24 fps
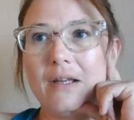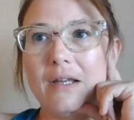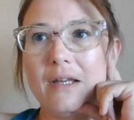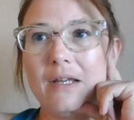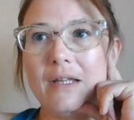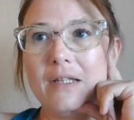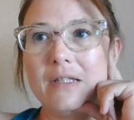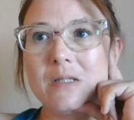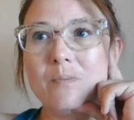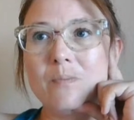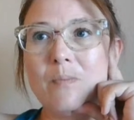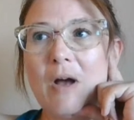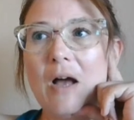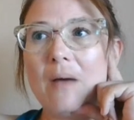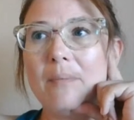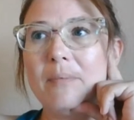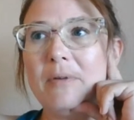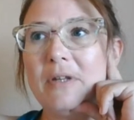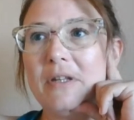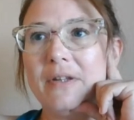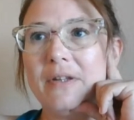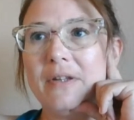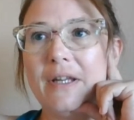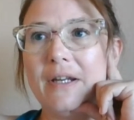it's
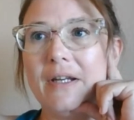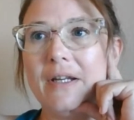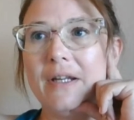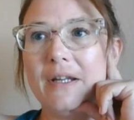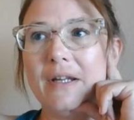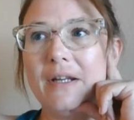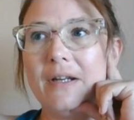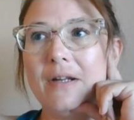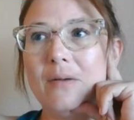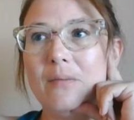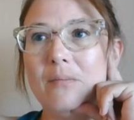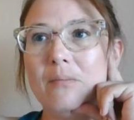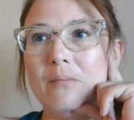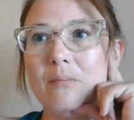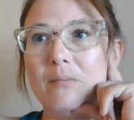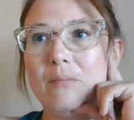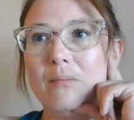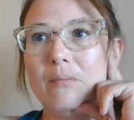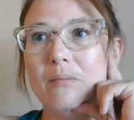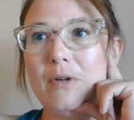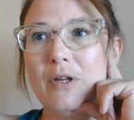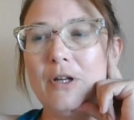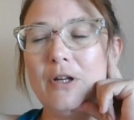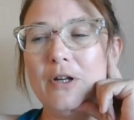populated,
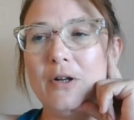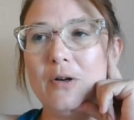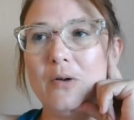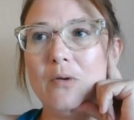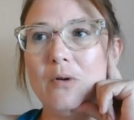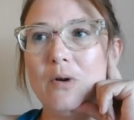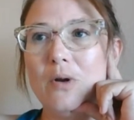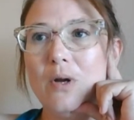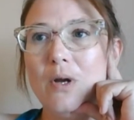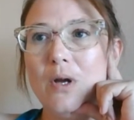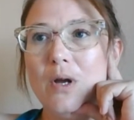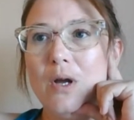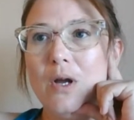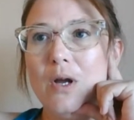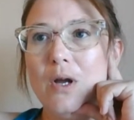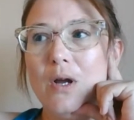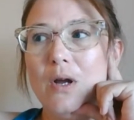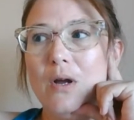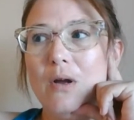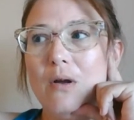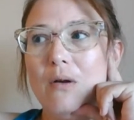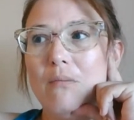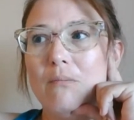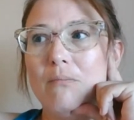you know,
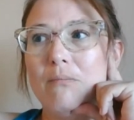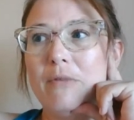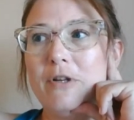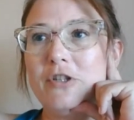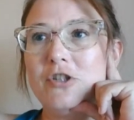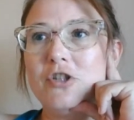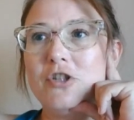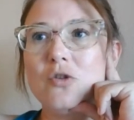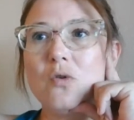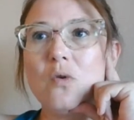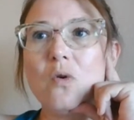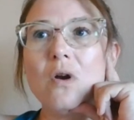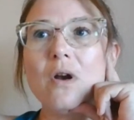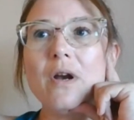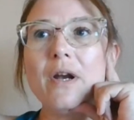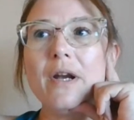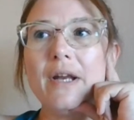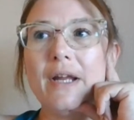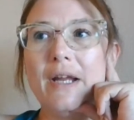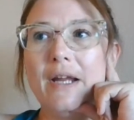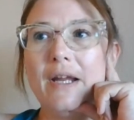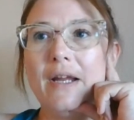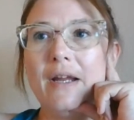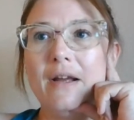
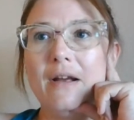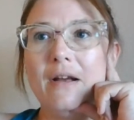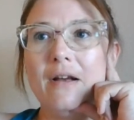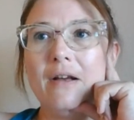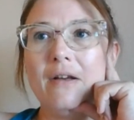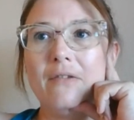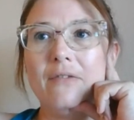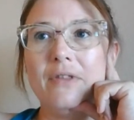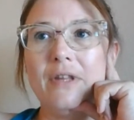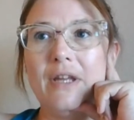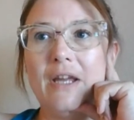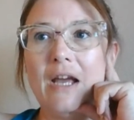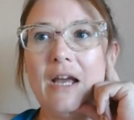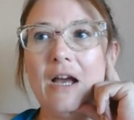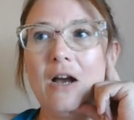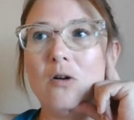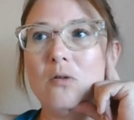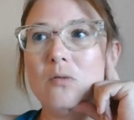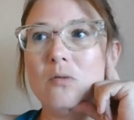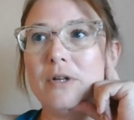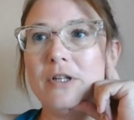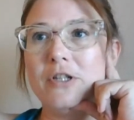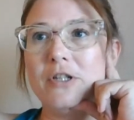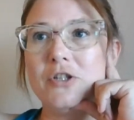majority of the
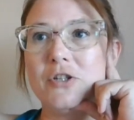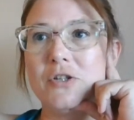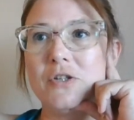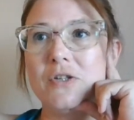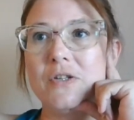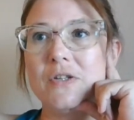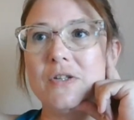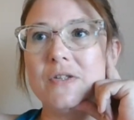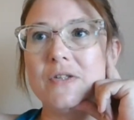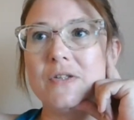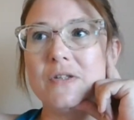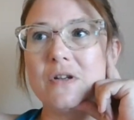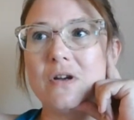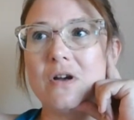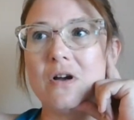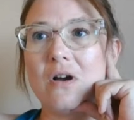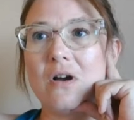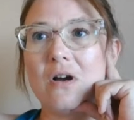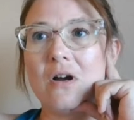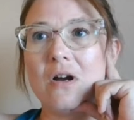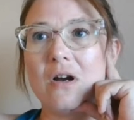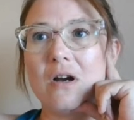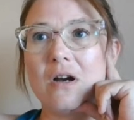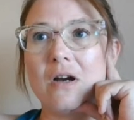outreaches
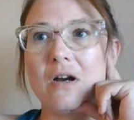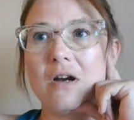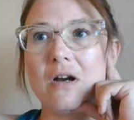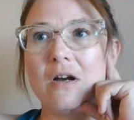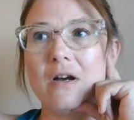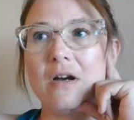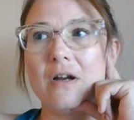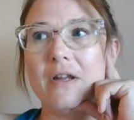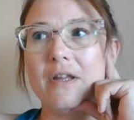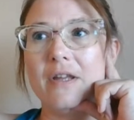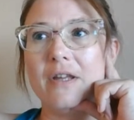are,